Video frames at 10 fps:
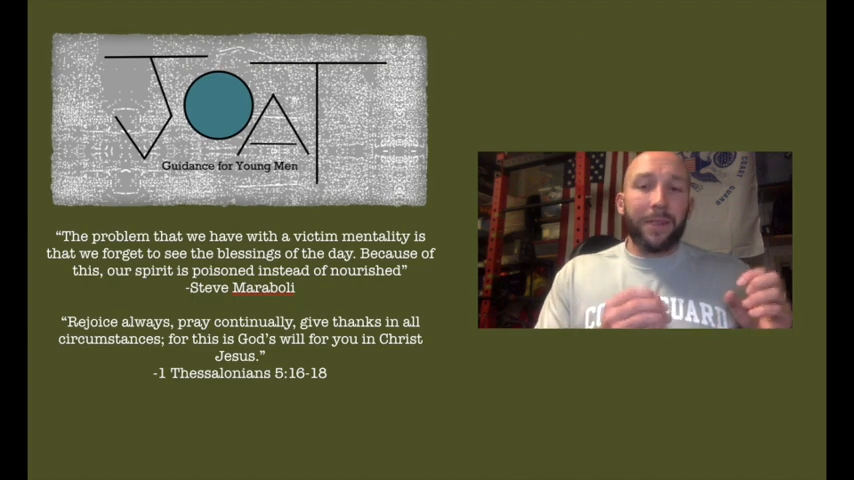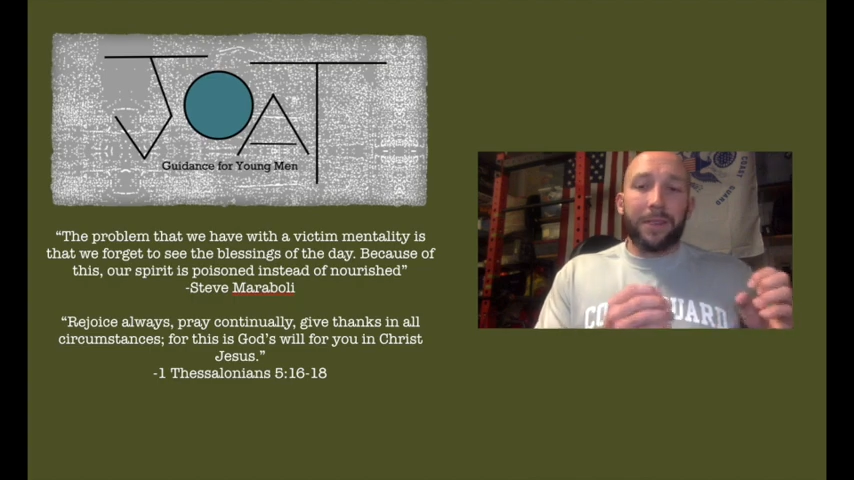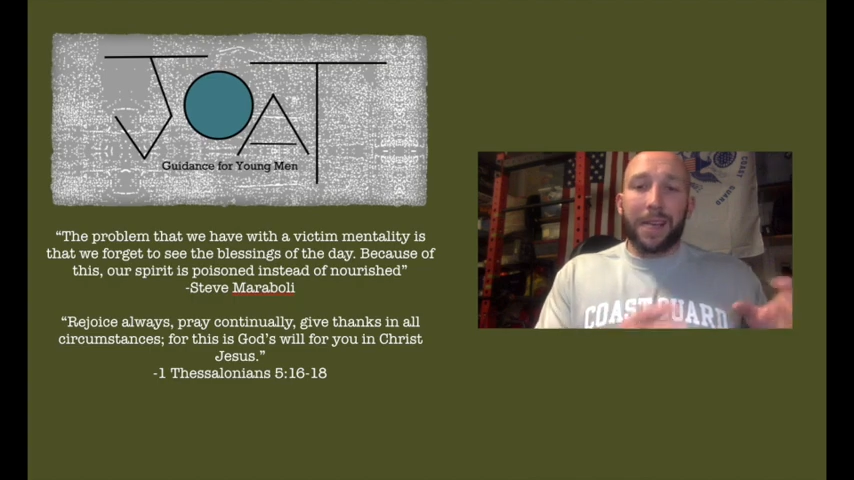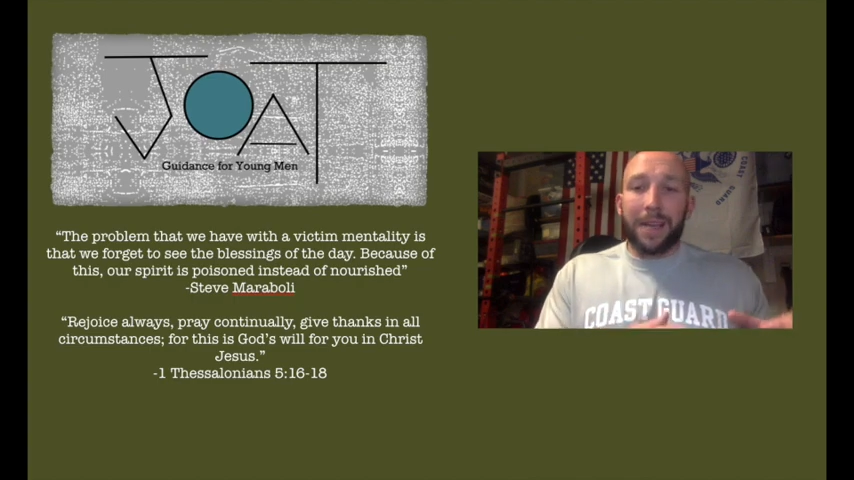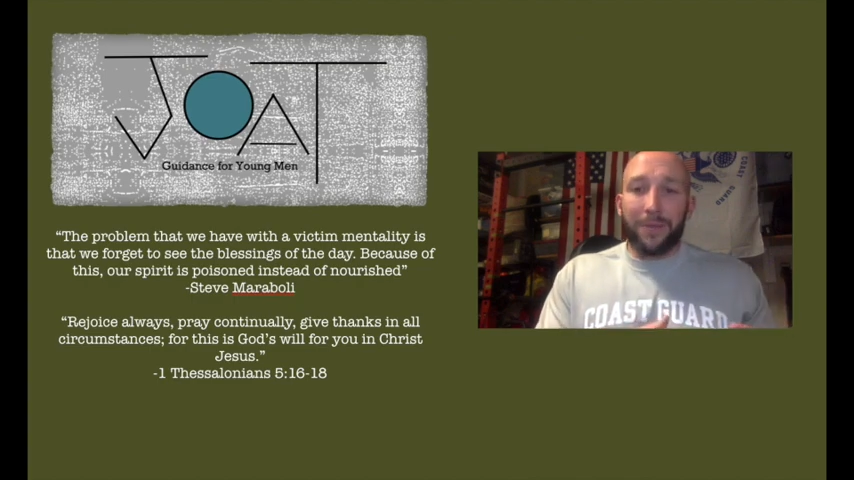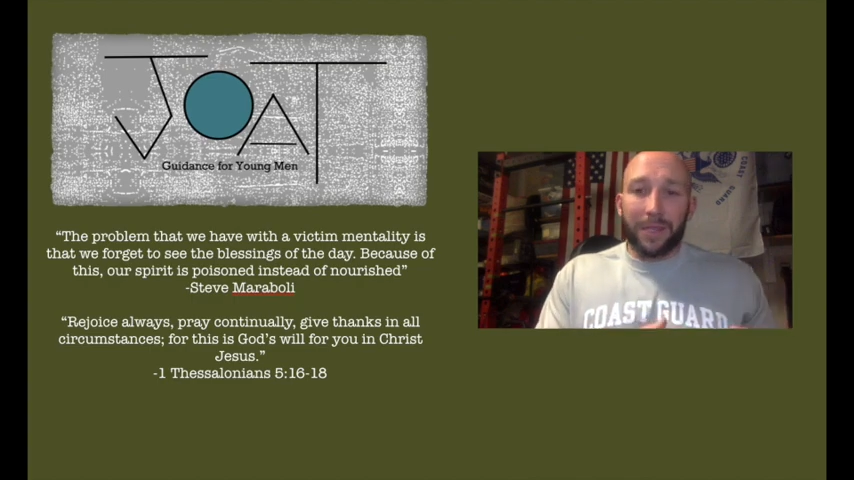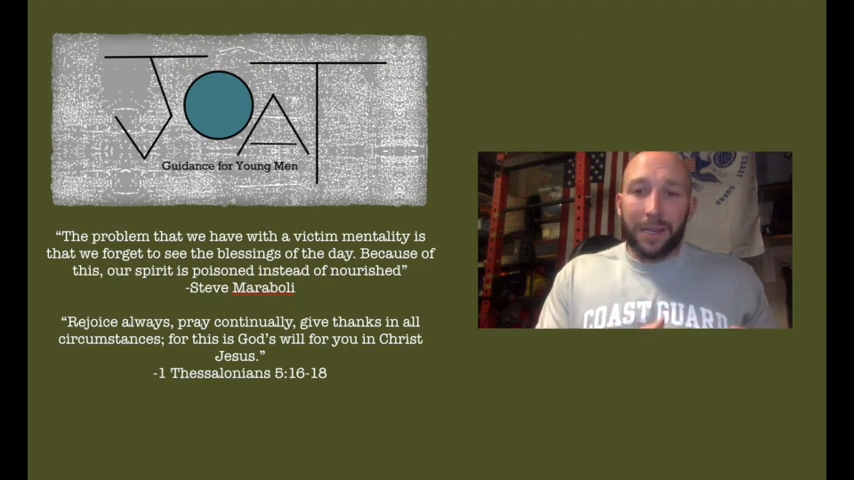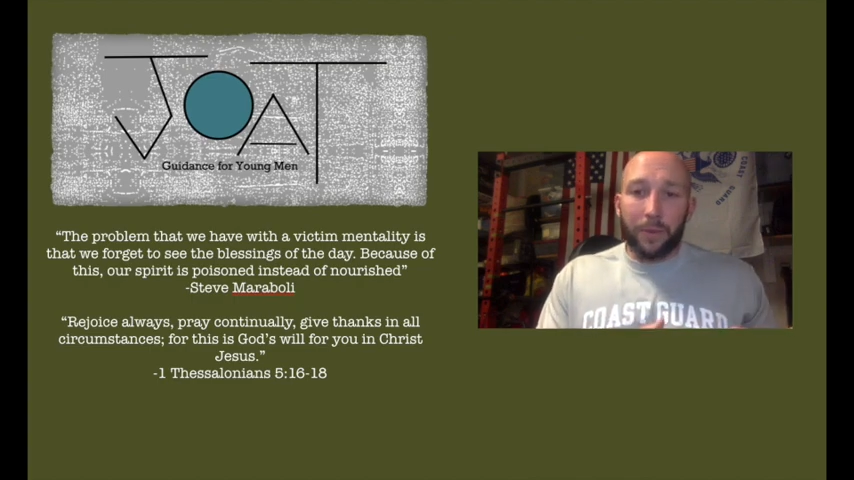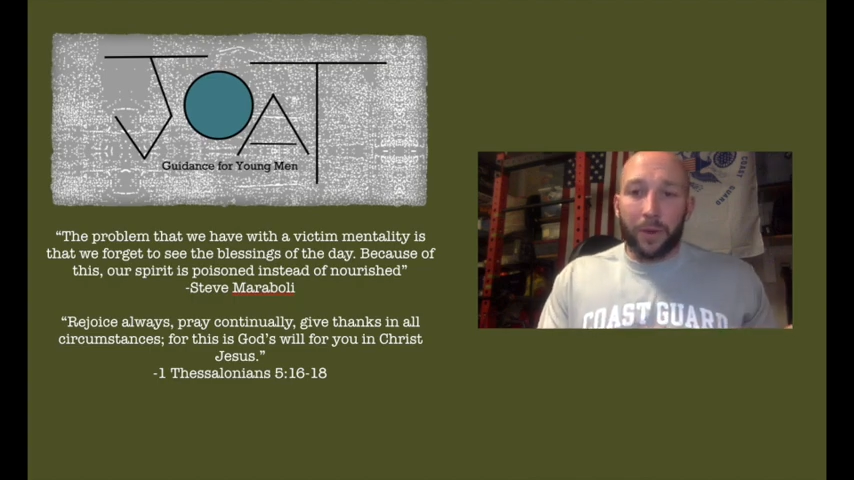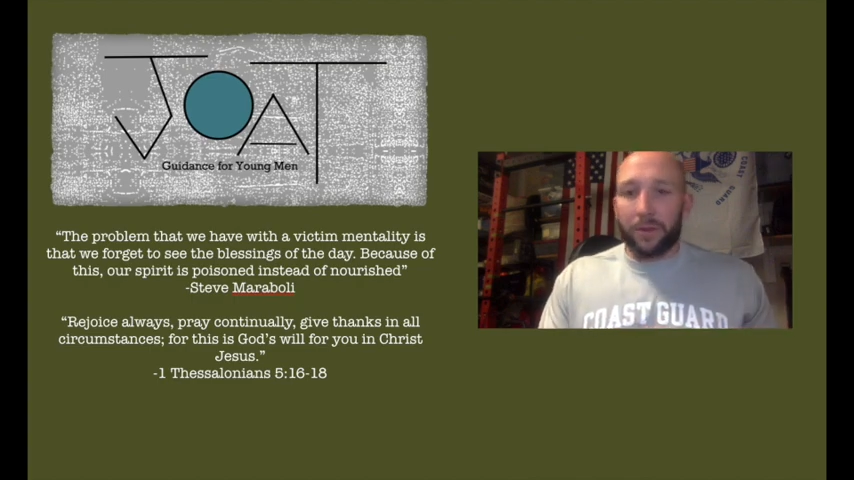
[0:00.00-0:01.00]
time with
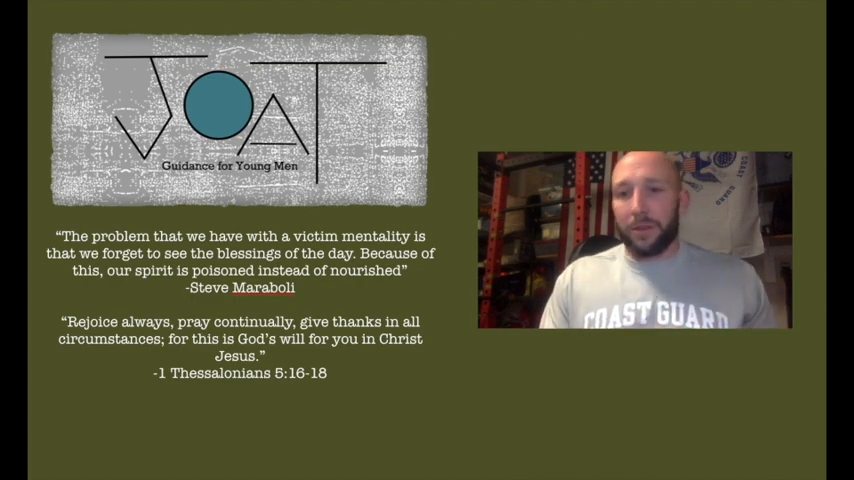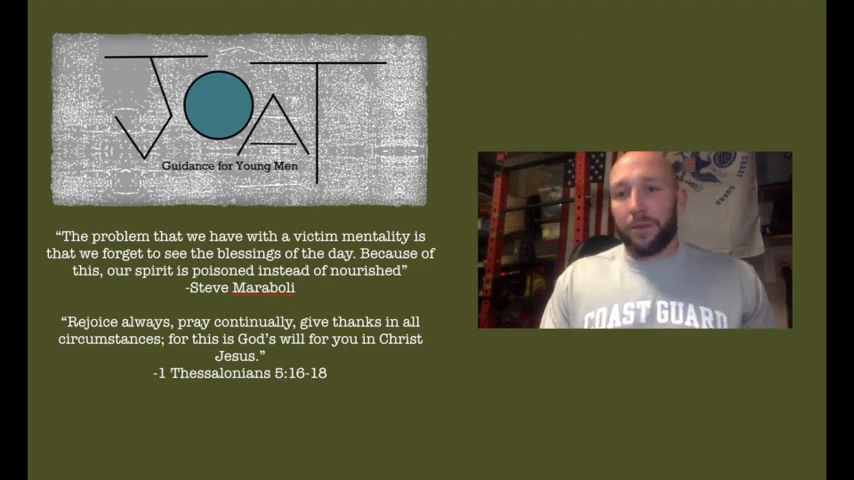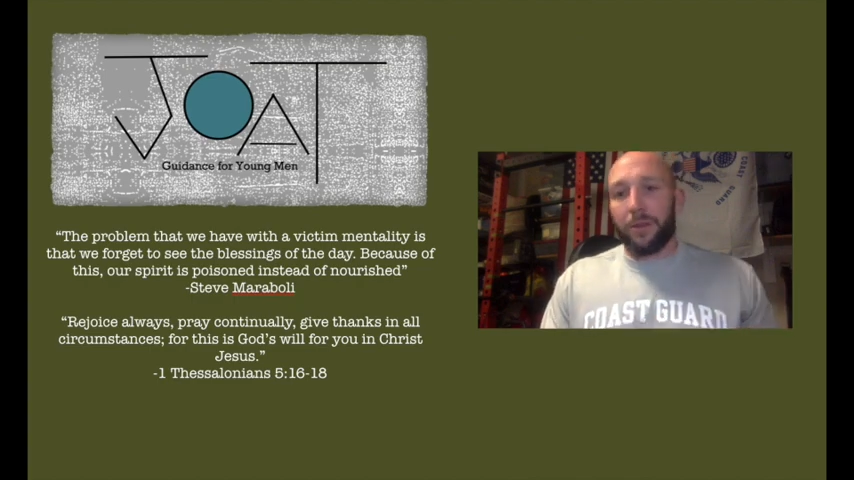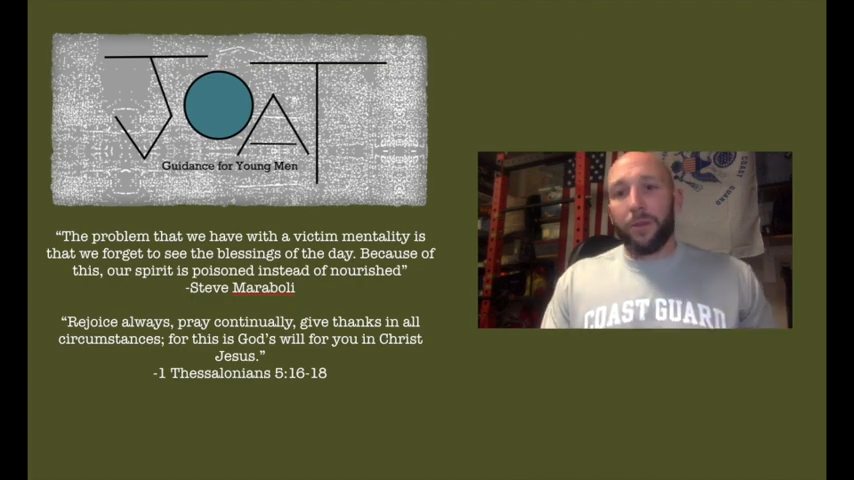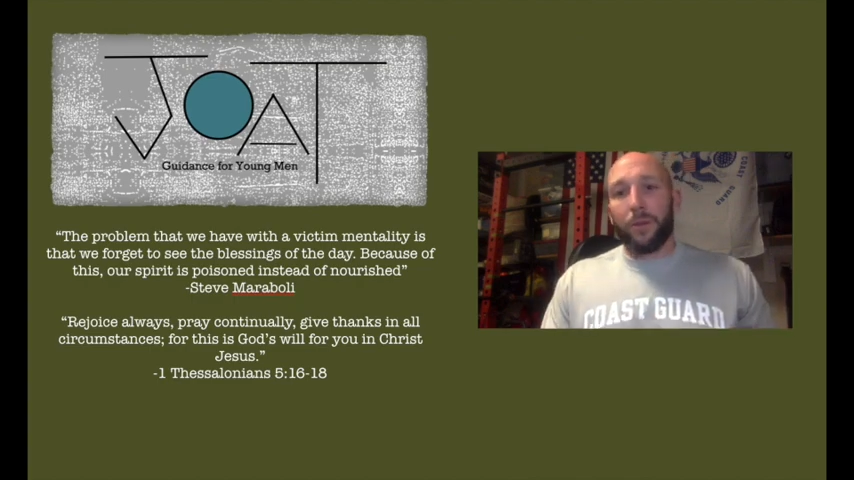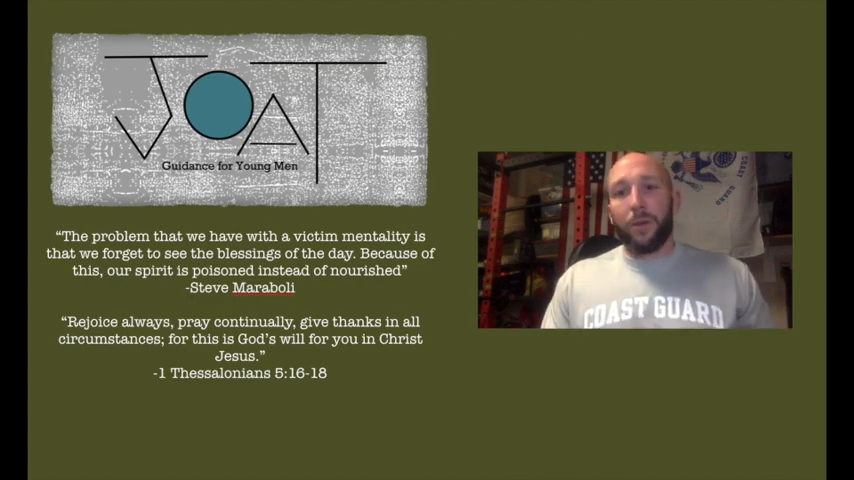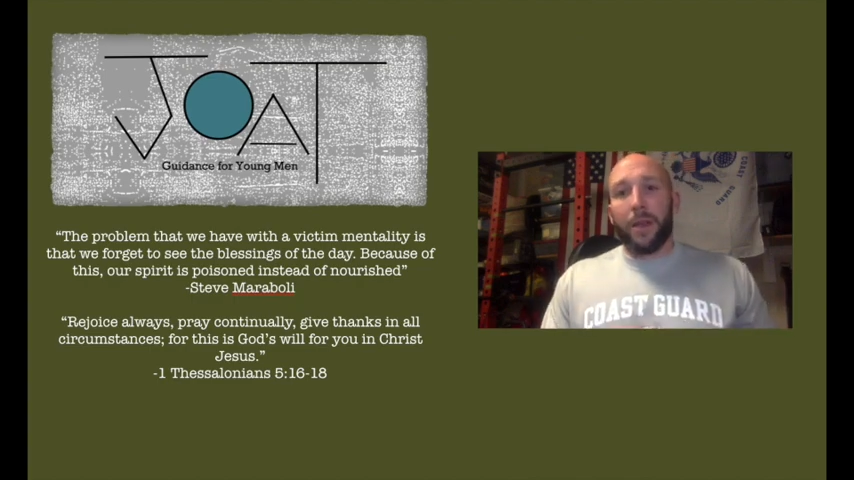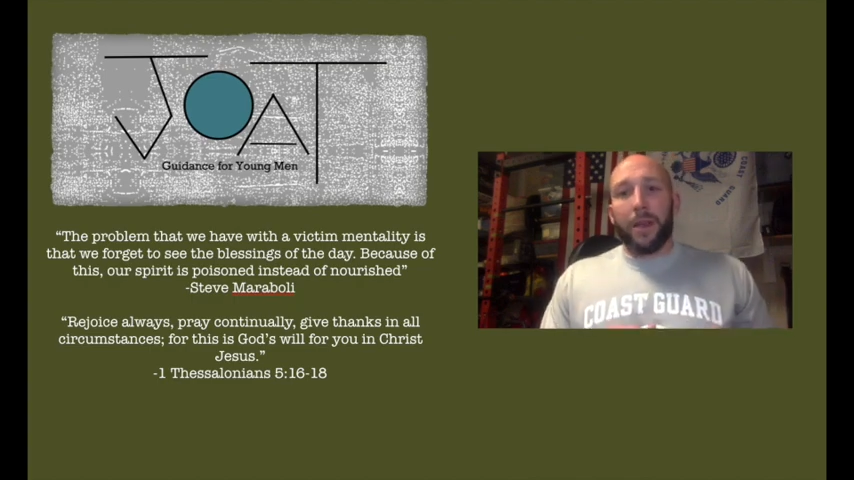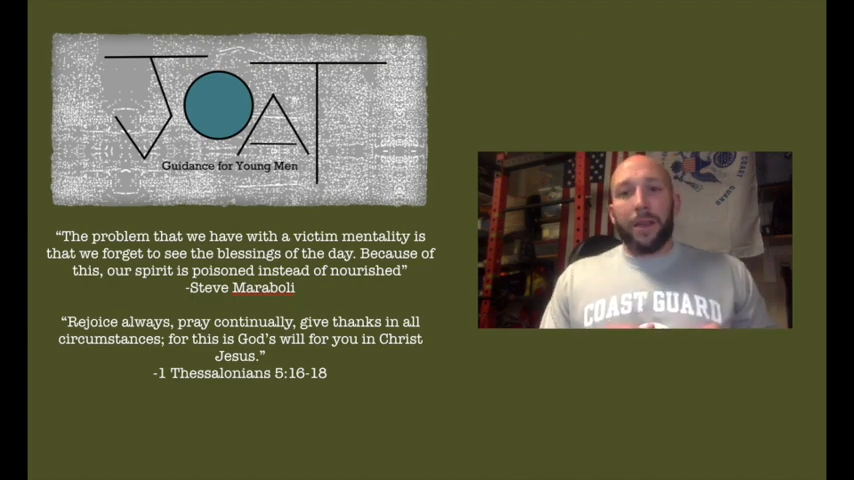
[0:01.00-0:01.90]
that person, to